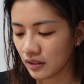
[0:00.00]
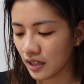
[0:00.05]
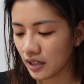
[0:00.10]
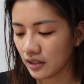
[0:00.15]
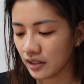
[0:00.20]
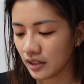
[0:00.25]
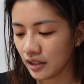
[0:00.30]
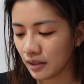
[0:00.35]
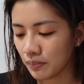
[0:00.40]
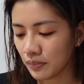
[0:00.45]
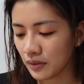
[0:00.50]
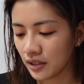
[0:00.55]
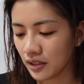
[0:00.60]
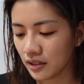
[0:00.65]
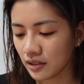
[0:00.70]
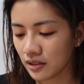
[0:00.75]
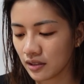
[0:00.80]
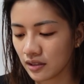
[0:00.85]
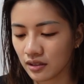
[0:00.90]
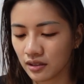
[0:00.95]
and dip
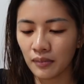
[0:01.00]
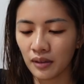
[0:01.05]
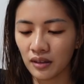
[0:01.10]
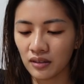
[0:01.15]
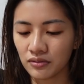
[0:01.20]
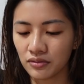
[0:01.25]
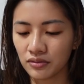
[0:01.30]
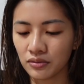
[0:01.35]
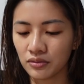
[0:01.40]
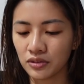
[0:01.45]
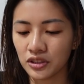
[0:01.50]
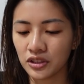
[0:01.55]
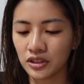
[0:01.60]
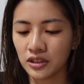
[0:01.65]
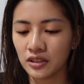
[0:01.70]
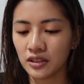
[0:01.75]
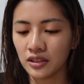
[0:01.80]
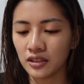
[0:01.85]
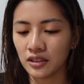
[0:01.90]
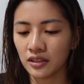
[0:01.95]
this Mount
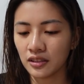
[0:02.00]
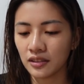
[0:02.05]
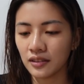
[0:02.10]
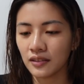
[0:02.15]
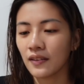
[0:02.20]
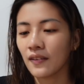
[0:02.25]
Fuji in it.